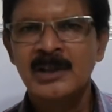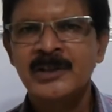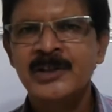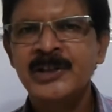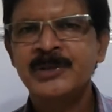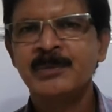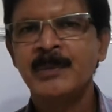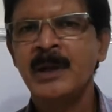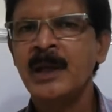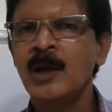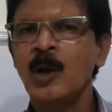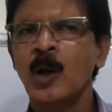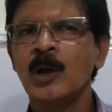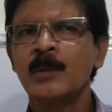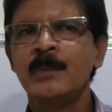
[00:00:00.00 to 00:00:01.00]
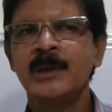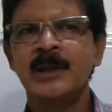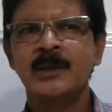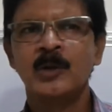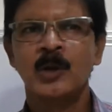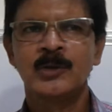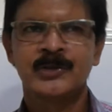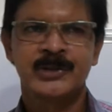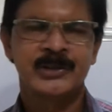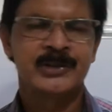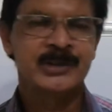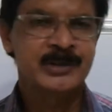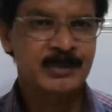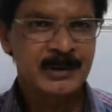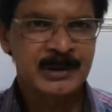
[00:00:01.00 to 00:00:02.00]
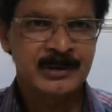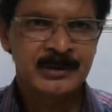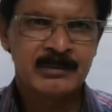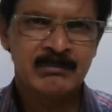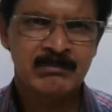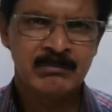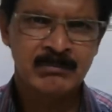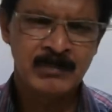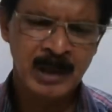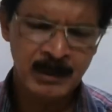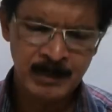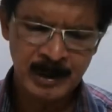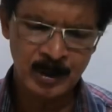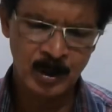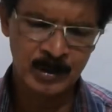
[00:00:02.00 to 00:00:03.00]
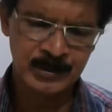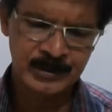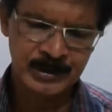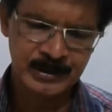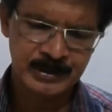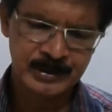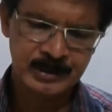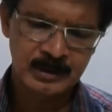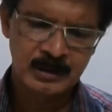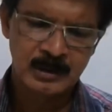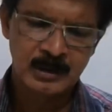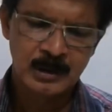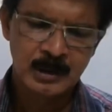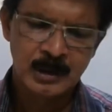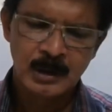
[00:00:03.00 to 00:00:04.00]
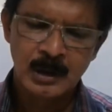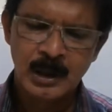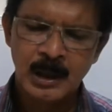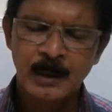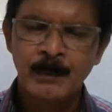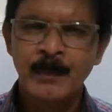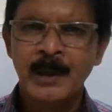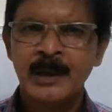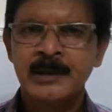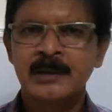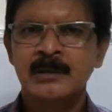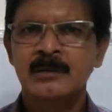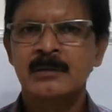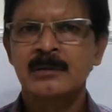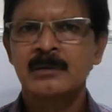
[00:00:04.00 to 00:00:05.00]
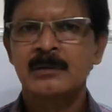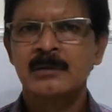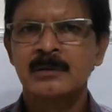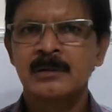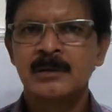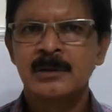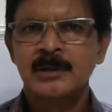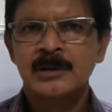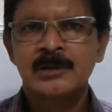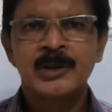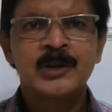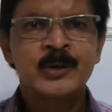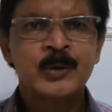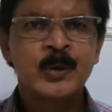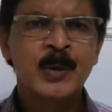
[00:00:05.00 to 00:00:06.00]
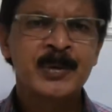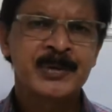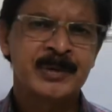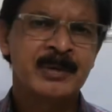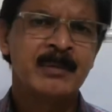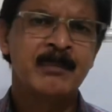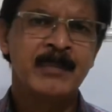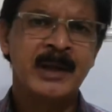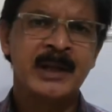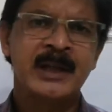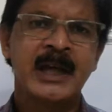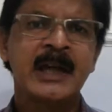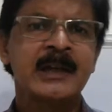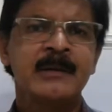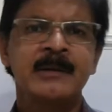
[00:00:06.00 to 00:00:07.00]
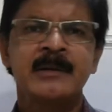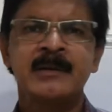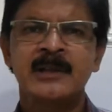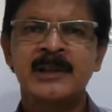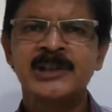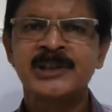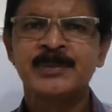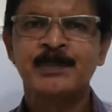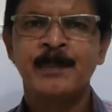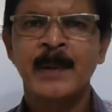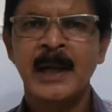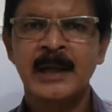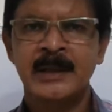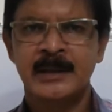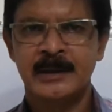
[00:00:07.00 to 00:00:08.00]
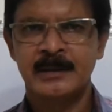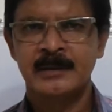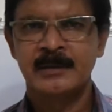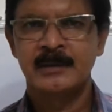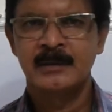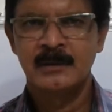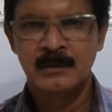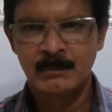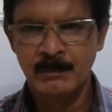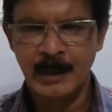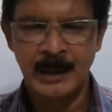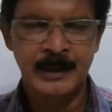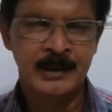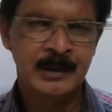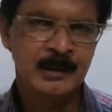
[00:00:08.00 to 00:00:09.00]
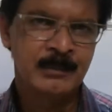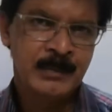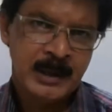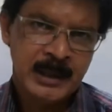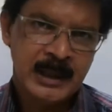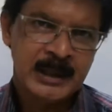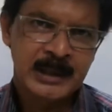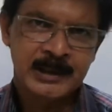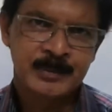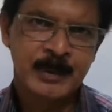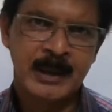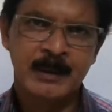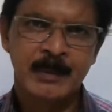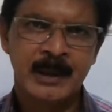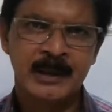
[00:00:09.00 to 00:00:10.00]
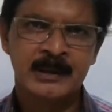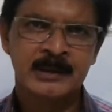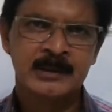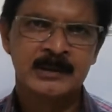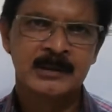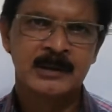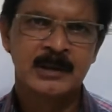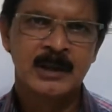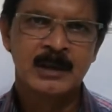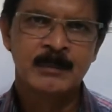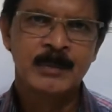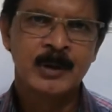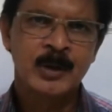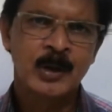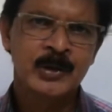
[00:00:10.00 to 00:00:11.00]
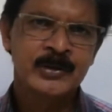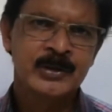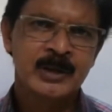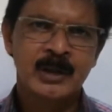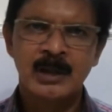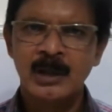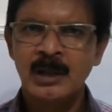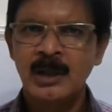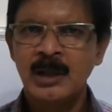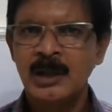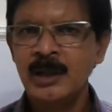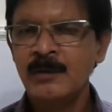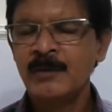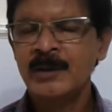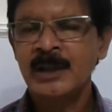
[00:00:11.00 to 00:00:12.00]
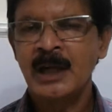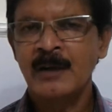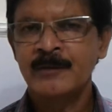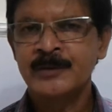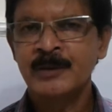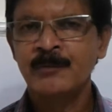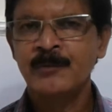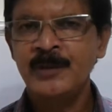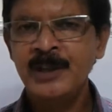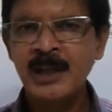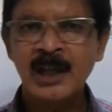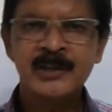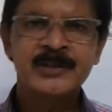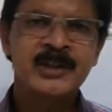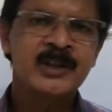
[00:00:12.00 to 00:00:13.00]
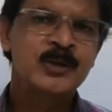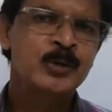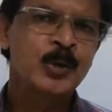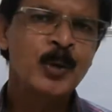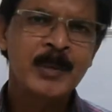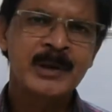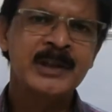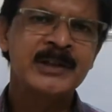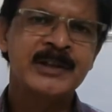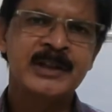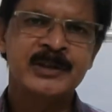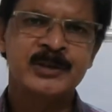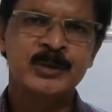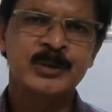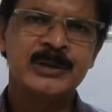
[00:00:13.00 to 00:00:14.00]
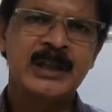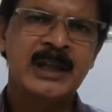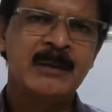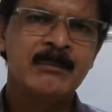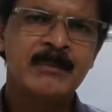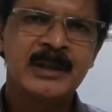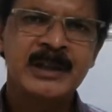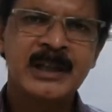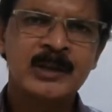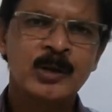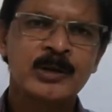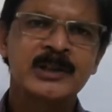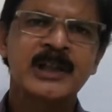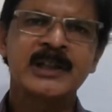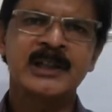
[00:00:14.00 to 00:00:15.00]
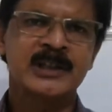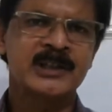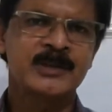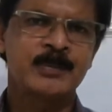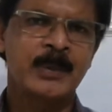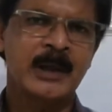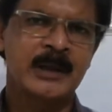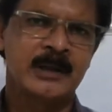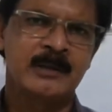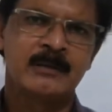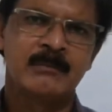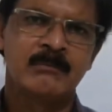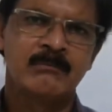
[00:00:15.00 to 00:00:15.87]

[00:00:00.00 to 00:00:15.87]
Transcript: this may all be nonsense, may be nonsense, but the troops may get inspired by her, because even after we are saying so many things to them, but they are not getting inspired.